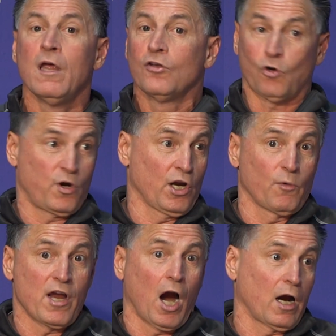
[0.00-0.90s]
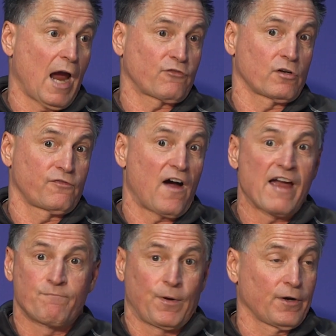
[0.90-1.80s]
So here we are after
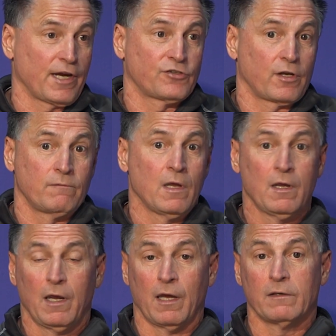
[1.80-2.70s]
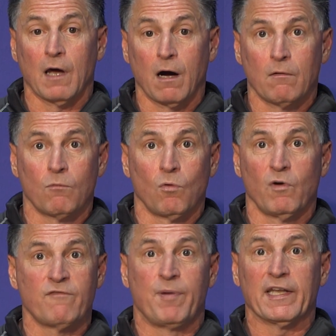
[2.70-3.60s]
five periods, and
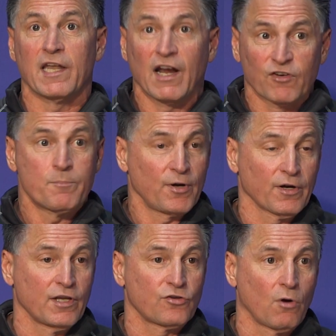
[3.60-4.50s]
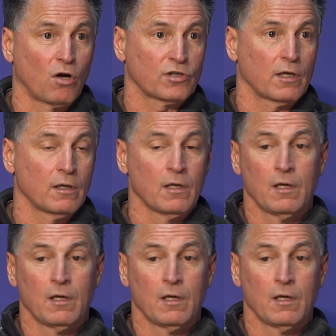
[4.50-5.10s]
we've been in every period throughout the